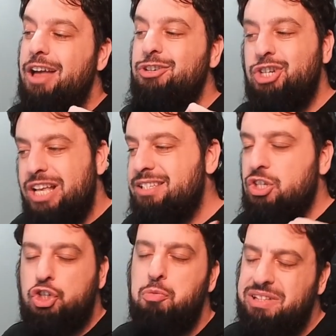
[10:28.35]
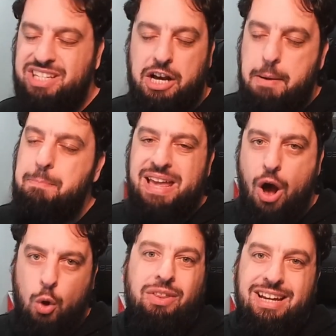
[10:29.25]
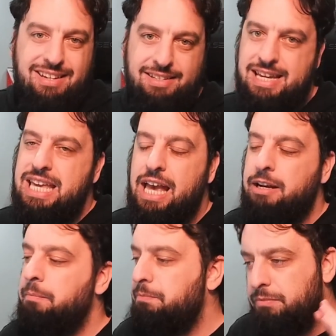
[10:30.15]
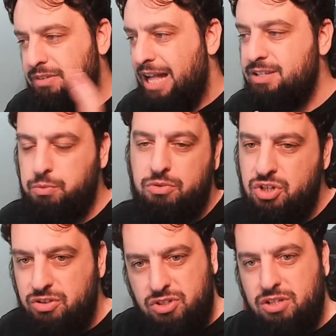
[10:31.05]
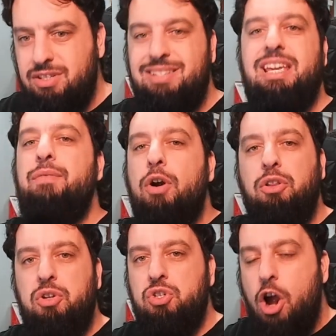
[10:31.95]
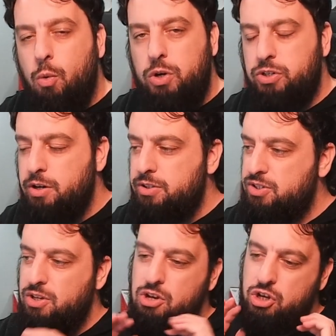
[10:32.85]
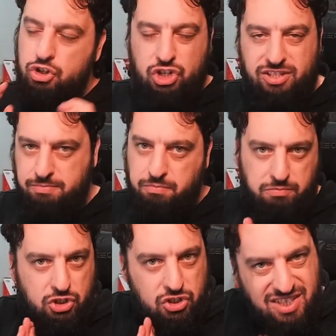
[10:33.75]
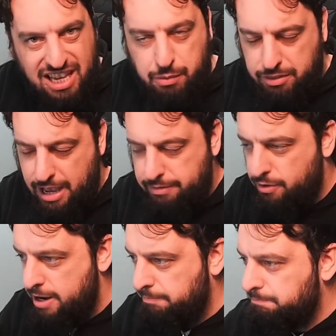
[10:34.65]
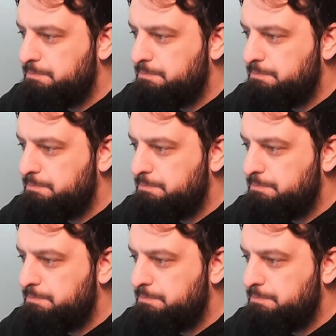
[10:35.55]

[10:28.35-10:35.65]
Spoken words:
Just assume it's going to be only Disney canon. That's to save our little Star Wars hearts. Just stick with that, right?